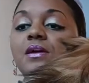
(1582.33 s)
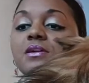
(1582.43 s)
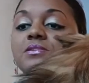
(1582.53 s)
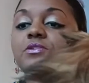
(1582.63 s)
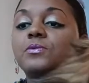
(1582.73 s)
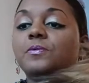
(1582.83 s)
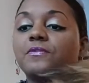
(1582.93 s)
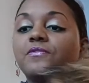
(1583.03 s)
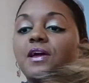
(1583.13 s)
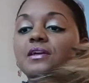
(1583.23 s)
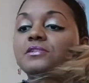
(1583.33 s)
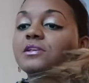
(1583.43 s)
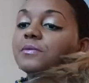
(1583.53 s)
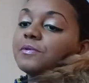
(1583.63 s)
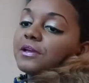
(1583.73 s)
Super fast
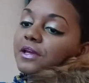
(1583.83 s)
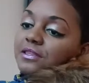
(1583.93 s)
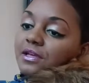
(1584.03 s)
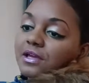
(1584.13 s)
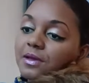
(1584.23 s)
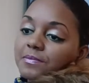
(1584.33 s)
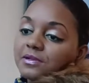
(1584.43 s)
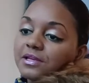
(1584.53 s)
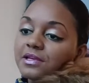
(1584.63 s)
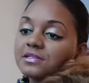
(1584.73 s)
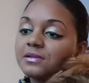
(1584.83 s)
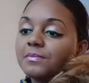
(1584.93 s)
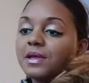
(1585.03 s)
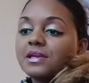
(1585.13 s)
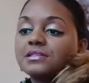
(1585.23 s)
shipping, and the company is
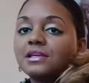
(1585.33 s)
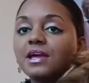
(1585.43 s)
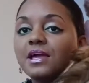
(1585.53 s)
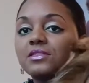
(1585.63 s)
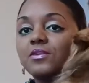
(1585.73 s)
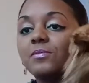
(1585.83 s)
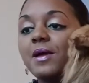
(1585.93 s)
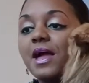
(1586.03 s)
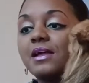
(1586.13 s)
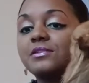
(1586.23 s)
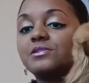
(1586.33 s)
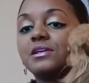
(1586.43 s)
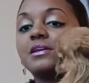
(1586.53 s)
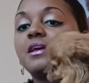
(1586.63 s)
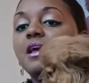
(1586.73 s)
amazing at their packaging